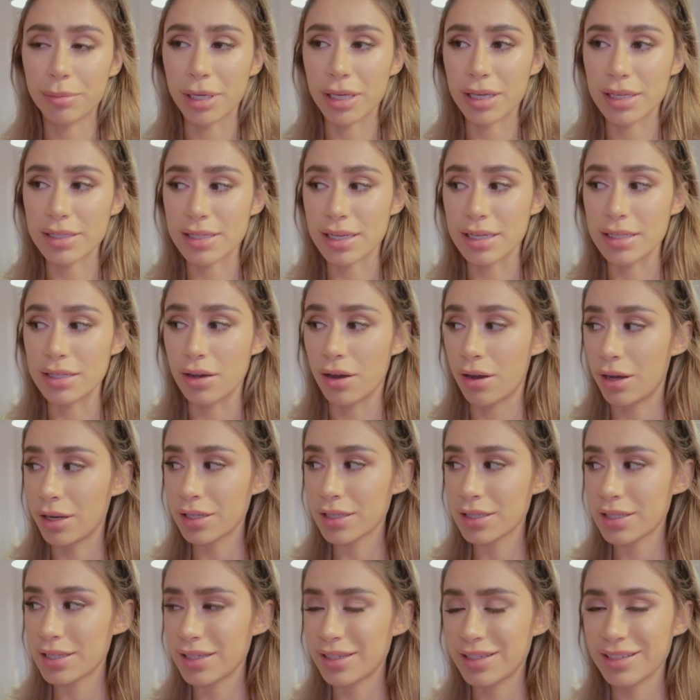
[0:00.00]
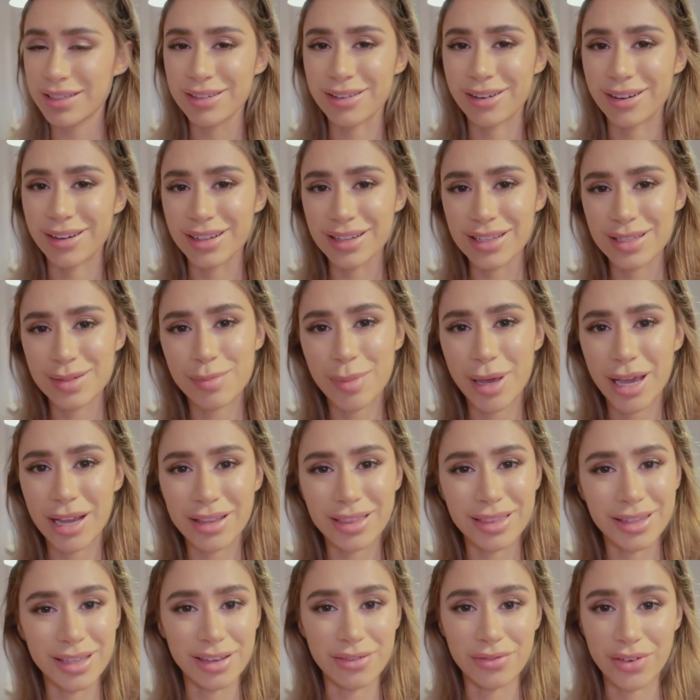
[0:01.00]
because I honestly did not
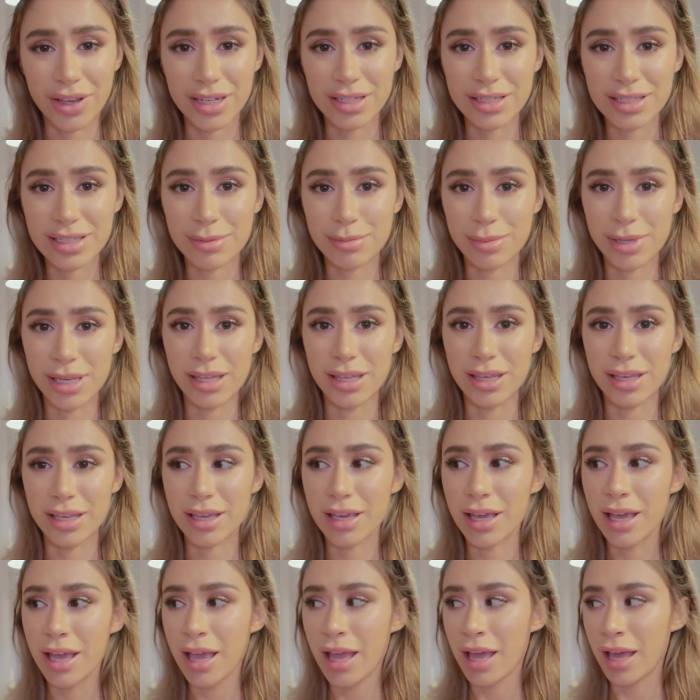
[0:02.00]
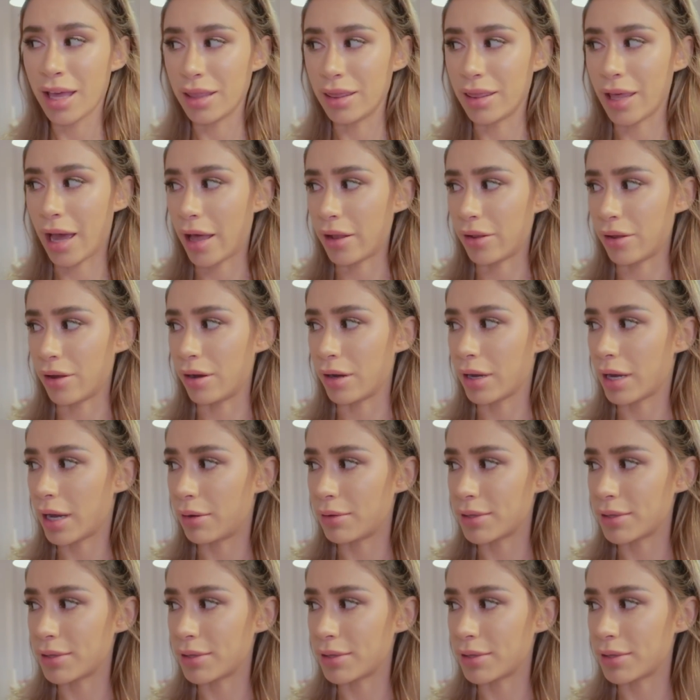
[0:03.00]
expect the event to be that long.